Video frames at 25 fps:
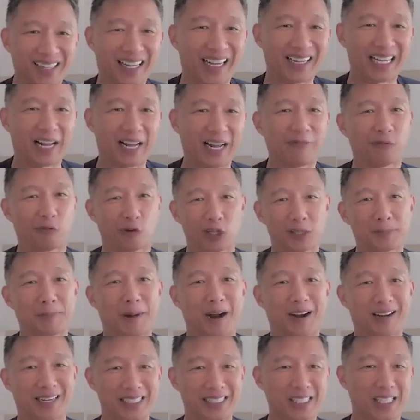claim that
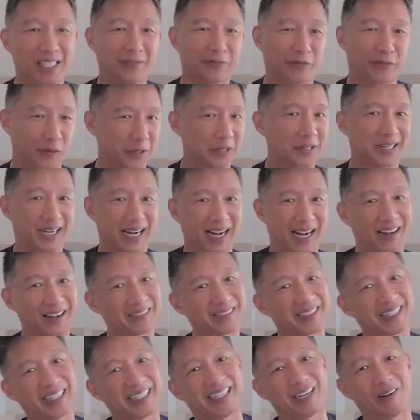fluorspar is good for your
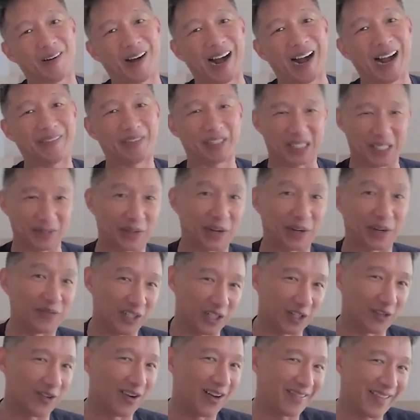health. I have a different
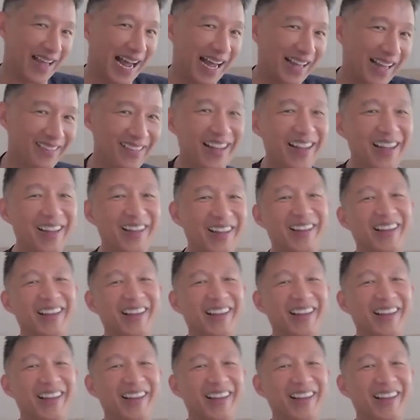view on that.